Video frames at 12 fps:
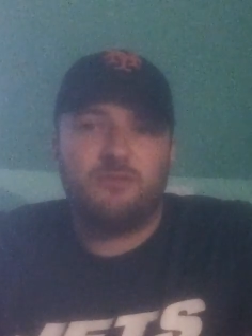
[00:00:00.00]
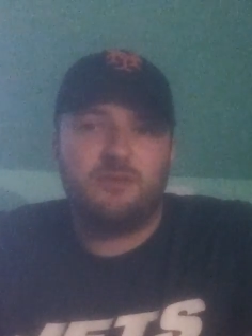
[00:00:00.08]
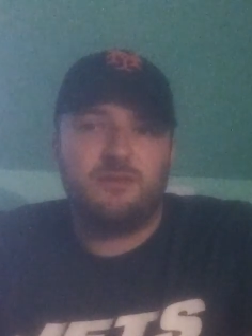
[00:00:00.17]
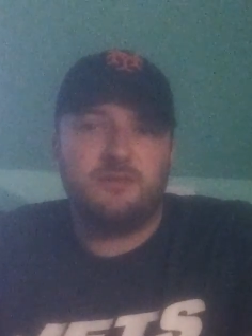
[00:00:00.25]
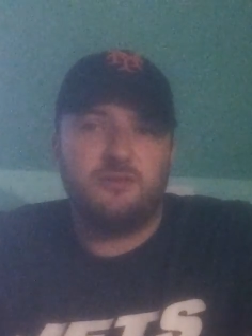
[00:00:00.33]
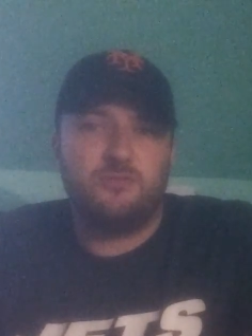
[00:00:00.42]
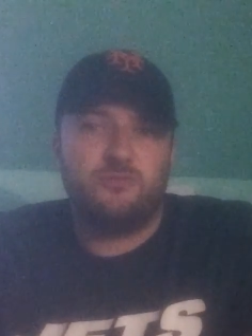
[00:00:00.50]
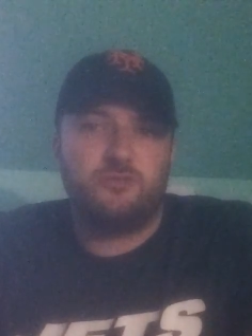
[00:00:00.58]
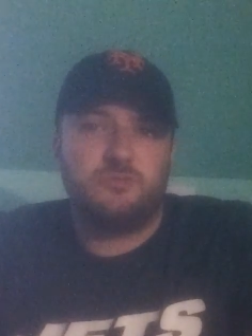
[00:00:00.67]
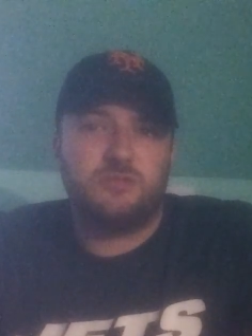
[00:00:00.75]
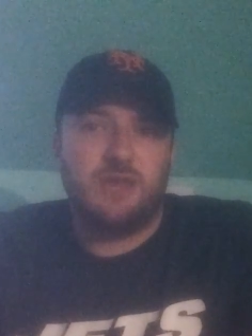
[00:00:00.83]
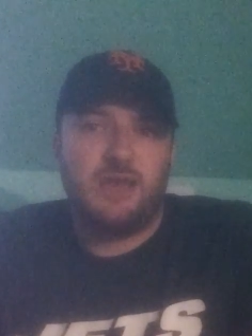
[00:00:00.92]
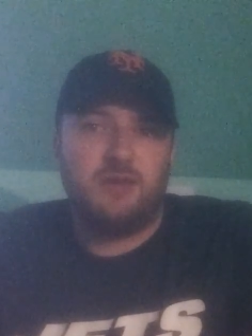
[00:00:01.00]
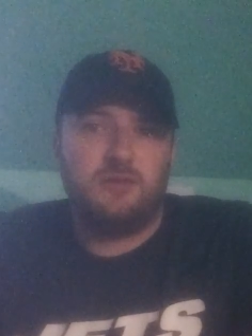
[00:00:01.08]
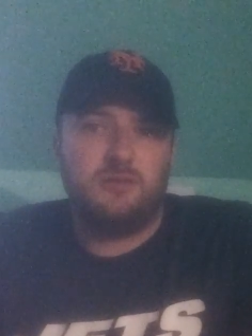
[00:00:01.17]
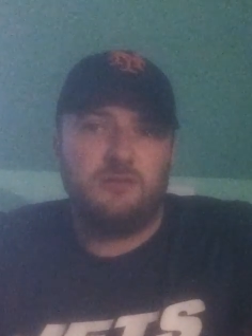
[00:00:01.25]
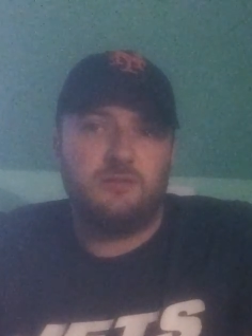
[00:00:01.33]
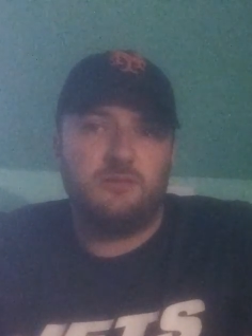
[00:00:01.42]
the YouTube
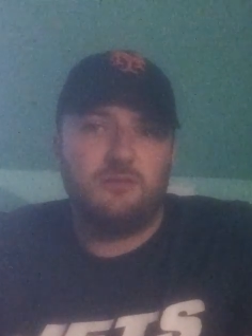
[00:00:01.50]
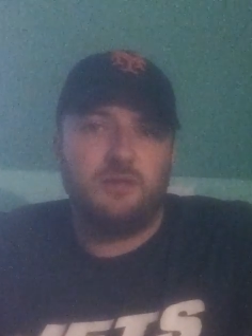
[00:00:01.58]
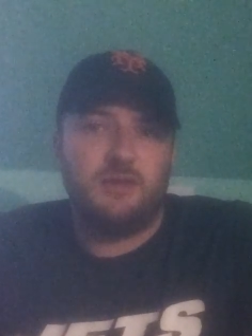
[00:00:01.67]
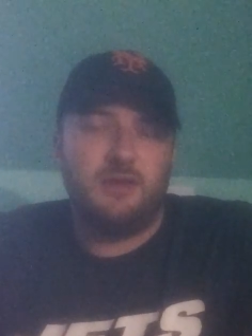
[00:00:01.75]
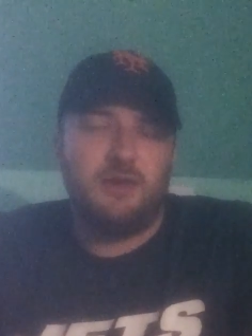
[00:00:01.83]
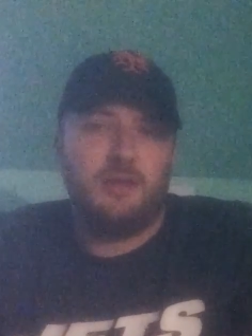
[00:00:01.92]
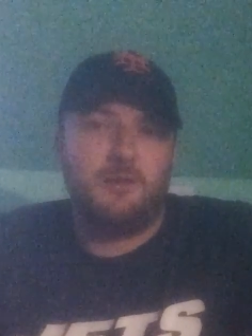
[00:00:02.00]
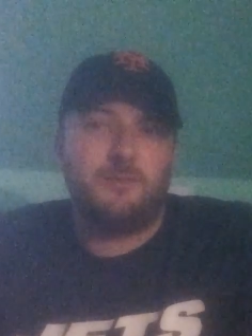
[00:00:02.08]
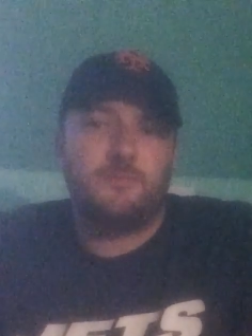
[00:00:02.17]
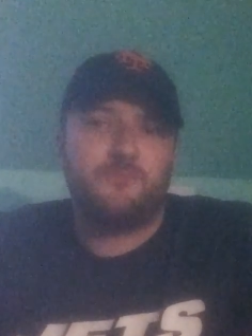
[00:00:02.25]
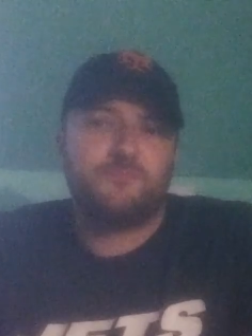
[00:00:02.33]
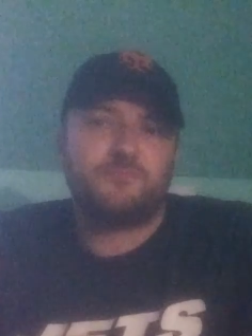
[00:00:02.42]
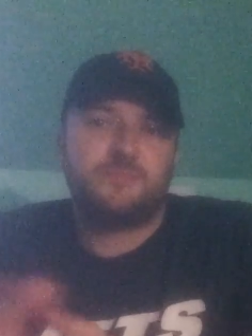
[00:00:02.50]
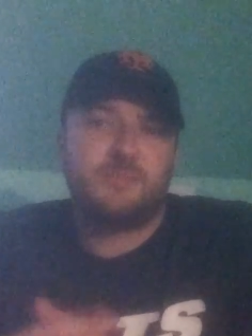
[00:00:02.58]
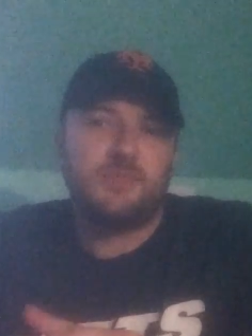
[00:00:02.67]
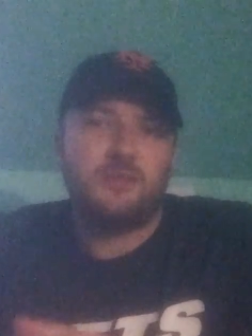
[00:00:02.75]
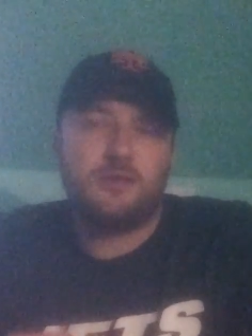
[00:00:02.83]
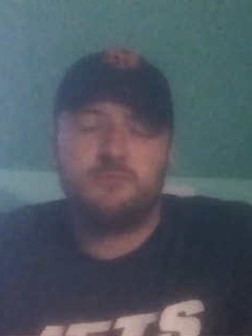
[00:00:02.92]
channel, and
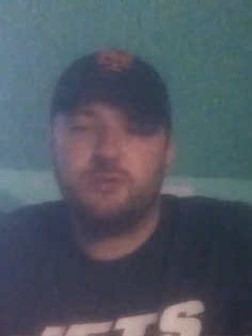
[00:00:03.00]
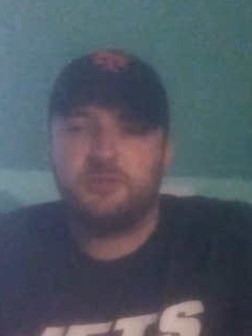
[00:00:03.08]
pushed it